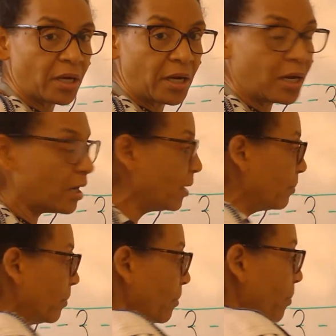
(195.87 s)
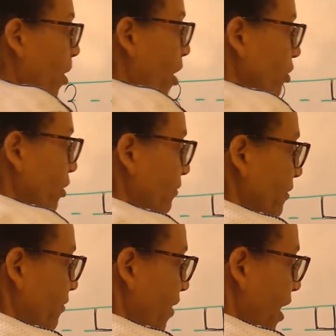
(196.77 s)
part of the
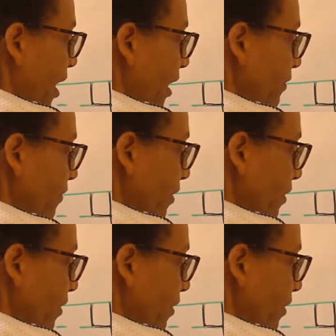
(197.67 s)
5.